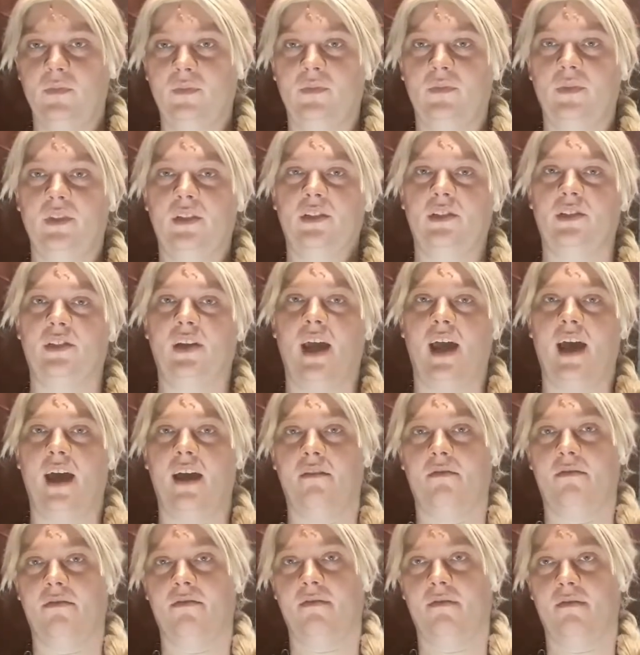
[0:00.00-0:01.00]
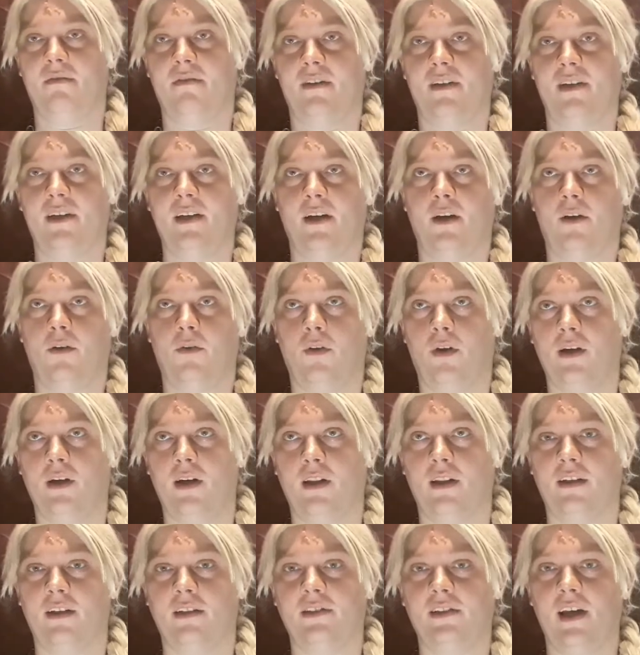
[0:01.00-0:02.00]
you just have,
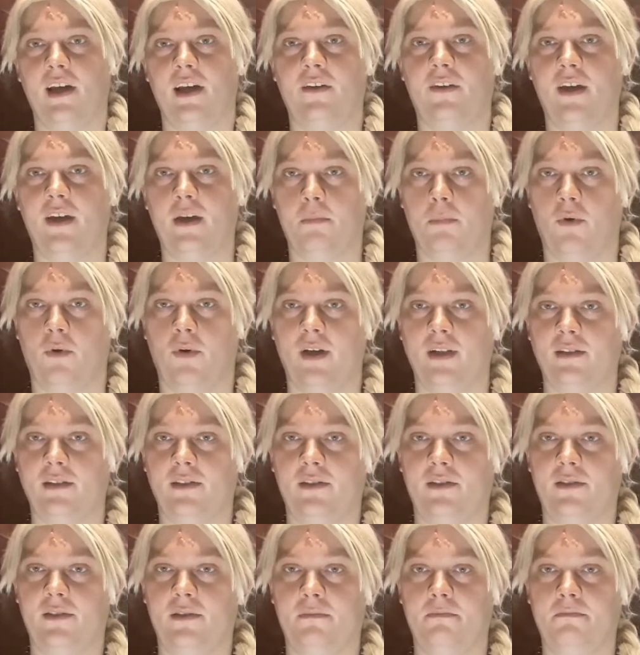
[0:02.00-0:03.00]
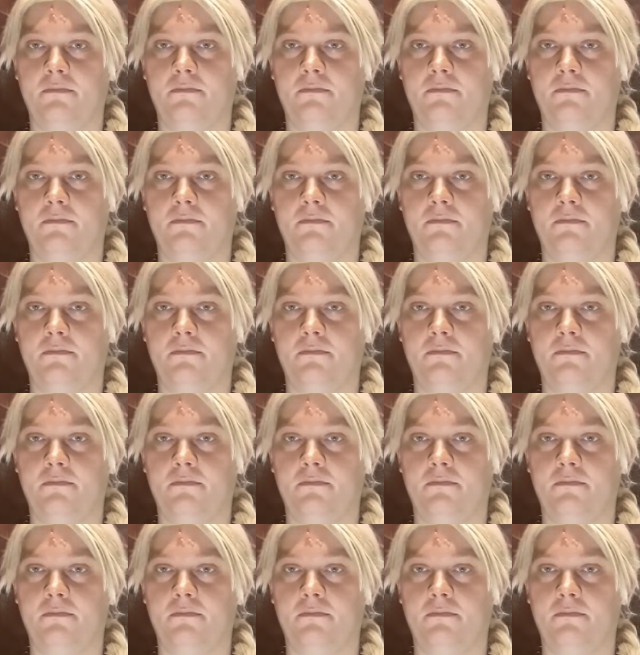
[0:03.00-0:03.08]
another set of hit points.